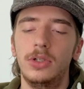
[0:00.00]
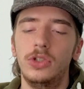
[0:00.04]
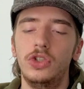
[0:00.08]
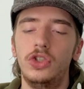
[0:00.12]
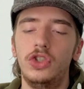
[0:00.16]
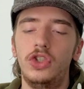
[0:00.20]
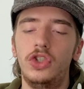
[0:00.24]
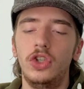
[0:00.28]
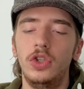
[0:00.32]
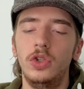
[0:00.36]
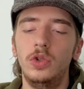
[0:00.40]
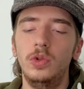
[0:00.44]

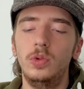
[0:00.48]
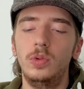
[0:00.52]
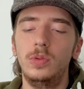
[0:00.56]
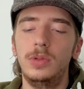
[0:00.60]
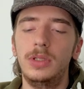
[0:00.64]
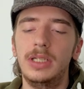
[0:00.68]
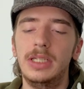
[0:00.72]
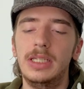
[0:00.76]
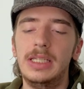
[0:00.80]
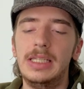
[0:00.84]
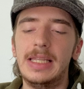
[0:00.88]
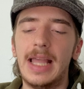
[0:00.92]

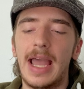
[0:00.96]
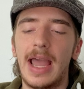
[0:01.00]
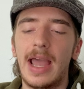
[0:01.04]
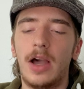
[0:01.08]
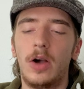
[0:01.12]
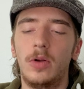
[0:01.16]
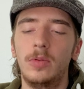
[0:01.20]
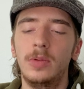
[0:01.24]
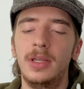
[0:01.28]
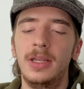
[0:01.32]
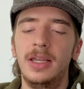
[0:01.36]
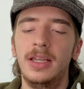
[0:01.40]
June,
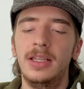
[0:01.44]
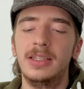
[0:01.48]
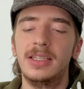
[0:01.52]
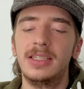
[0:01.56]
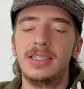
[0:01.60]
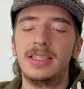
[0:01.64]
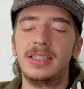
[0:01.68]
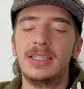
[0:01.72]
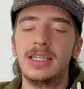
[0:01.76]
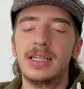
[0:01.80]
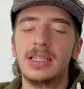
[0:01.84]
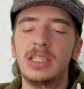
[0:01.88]
noun, the
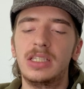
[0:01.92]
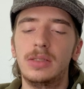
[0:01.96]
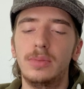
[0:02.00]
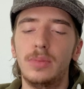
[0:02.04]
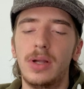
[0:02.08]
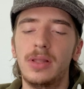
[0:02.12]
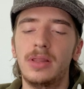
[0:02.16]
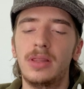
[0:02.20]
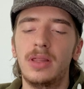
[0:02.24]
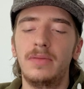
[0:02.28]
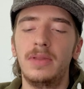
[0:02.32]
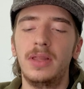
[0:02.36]
6th
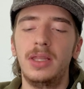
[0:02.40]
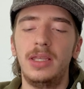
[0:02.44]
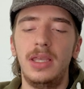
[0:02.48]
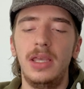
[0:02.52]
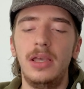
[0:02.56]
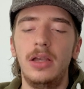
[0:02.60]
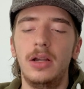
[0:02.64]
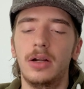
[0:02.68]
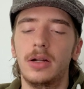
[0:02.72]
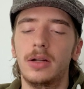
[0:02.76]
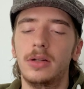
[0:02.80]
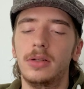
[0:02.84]
month of the
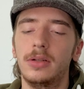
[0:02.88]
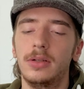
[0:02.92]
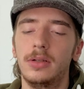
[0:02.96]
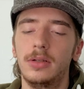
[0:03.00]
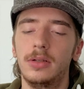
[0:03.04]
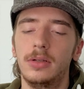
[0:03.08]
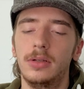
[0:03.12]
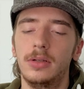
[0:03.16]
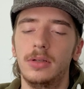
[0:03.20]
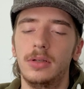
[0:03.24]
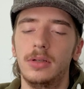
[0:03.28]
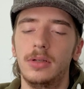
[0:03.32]
year.
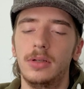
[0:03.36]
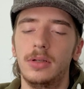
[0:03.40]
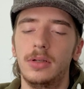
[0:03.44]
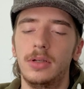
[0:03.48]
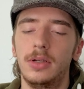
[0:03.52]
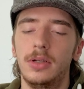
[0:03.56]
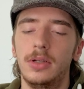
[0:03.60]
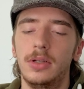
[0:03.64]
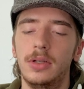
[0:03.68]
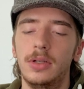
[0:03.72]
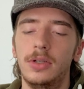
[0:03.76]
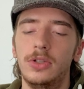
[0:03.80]

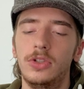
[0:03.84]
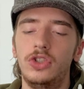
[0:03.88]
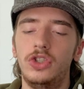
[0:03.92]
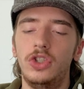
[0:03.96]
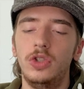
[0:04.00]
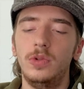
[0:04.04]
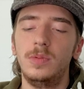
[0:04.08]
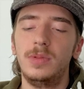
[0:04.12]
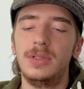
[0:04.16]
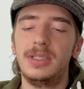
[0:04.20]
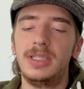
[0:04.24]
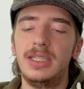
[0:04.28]

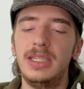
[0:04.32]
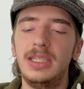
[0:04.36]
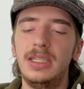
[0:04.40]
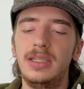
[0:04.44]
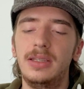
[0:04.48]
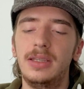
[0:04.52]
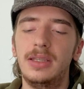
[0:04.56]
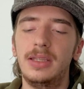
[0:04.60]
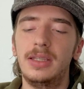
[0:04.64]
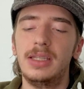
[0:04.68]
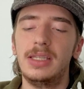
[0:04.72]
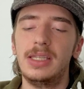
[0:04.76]

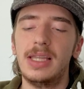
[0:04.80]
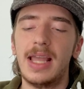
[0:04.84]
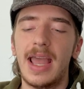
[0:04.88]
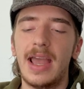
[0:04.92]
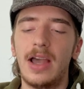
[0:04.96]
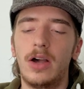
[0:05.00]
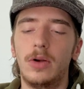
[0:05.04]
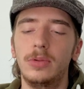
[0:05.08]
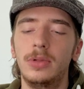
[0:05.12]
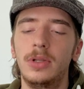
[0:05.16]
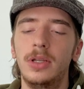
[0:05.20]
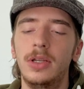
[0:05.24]
Juneteenth,
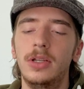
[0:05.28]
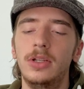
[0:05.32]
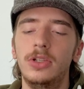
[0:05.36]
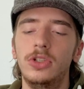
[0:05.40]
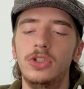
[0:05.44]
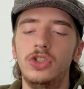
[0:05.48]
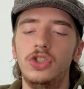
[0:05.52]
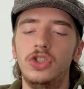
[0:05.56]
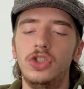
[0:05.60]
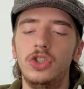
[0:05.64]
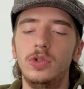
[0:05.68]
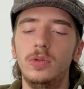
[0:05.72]
noun,
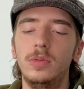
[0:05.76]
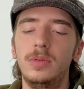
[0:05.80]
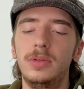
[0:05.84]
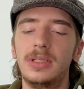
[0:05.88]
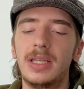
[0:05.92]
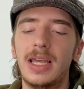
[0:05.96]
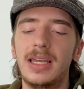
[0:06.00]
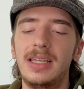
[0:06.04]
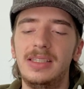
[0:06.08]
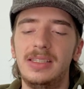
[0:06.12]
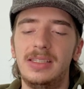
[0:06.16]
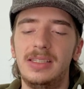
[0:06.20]
June
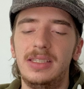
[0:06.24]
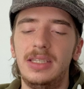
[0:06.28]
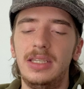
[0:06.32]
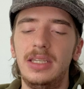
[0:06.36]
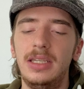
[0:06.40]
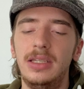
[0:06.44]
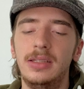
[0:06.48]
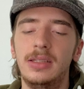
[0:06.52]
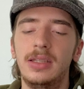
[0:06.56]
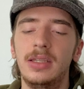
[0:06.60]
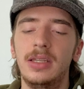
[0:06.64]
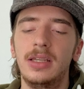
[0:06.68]

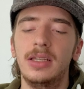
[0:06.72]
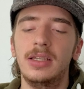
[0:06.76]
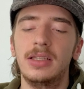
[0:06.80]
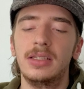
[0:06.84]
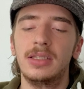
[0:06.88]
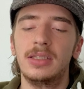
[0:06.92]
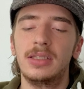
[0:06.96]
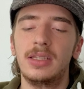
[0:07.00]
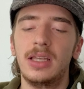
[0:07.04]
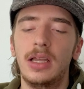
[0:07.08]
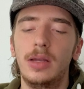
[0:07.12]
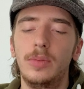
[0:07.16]
19th,
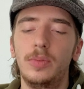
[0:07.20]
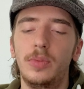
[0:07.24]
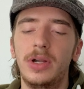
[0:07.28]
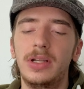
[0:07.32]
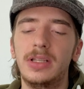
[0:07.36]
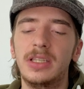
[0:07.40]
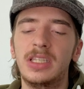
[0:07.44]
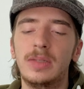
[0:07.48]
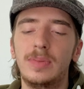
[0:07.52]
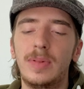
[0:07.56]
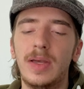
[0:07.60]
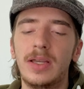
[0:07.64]

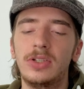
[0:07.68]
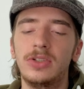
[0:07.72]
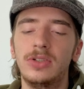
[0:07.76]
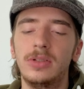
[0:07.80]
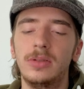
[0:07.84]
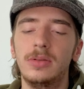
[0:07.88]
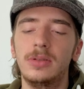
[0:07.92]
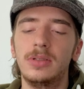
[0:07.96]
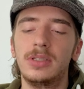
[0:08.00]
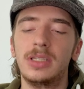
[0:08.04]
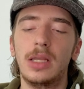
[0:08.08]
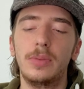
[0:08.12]
celebrate
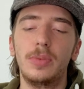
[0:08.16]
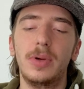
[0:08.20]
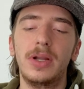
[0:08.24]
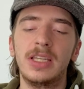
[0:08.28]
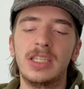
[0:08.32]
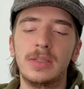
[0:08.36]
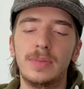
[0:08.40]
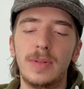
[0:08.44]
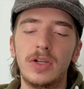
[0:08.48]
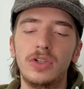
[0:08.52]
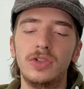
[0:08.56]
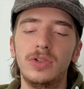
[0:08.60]

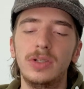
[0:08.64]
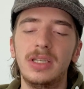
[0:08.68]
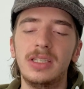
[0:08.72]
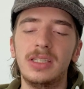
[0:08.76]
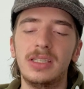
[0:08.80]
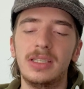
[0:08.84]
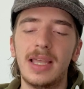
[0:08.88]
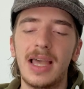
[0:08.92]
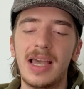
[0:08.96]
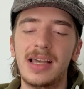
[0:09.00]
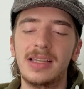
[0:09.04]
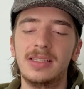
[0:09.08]
especially
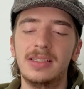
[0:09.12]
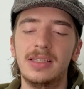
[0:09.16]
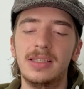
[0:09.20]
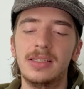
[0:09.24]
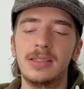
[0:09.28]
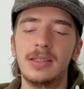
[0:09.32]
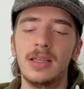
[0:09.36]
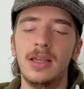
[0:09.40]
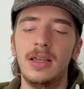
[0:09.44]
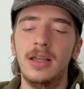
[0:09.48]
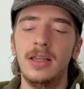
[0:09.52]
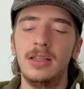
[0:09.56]
in
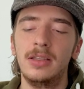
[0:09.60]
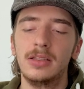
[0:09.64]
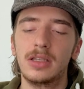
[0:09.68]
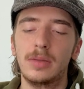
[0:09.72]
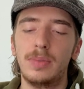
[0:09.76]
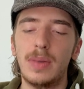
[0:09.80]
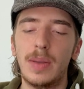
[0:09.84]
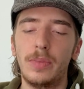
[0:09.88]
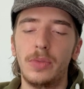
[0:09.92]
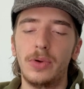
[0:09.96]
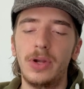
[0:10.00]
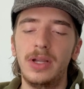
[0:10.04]
Texas to
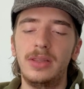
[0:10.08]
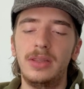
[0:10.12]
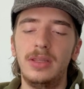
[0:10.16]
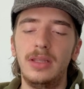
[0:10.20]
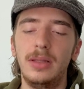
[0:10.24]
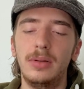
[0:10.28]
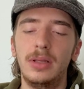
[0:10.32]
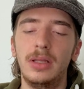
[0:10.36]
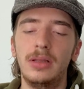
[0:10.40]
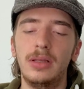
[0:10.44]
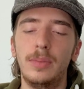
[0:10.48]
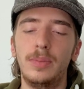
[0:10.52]

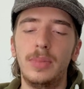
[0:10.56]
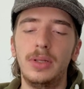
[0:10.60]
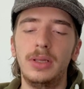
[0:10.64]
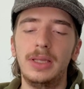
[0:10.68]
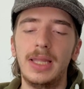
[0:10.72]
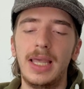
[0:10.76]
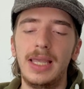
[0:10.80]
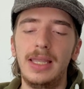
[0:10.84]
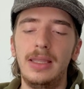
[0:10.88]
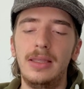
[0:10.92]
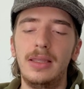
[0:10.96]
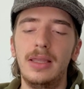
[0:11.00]
commemorate the
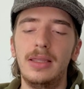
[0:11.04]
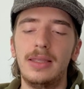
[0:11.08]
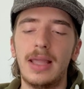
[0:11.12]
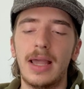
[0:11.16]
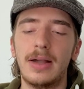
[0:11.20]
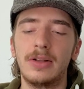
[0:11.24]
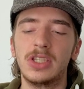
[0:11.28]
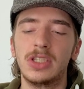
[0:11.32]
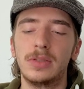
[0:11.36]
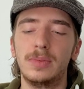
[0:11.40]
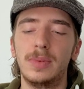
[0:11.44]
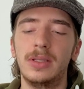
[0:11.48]
belated
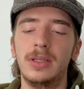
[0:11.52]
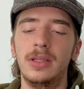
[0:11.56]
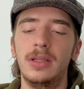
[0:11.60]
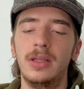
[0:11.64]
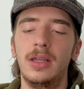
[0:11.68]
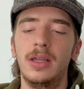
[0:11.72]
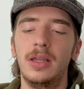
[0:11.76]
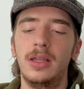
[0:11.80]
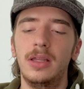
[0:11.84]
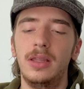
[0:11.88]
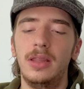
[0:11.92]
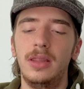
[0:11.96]
announcement
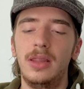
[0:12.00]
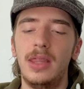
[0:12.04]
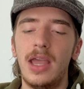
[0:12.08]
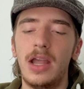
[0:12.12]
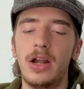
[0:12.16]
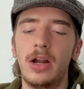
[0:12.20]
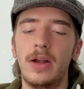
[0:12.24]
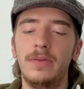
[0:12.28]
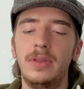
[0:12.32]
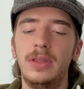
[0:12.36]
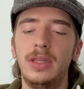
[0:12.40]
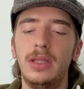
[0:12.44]

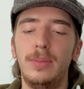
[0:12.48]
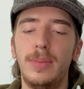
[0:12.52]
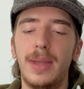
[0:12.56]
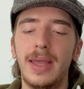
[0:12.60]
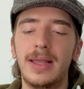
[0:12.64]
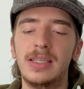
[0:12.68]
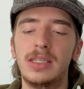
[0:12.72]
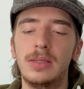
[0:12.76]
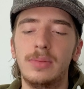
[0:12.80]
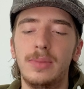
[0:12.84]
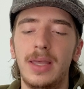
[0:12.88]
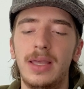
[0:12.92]
there of the
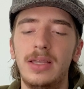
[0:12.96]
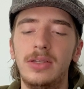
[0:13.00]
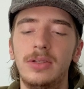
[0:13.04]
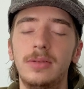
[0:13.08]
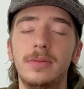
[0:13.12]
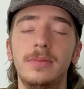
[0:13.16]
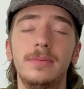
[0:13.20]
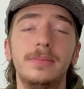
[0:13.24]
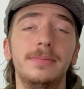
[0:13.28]
emancipation.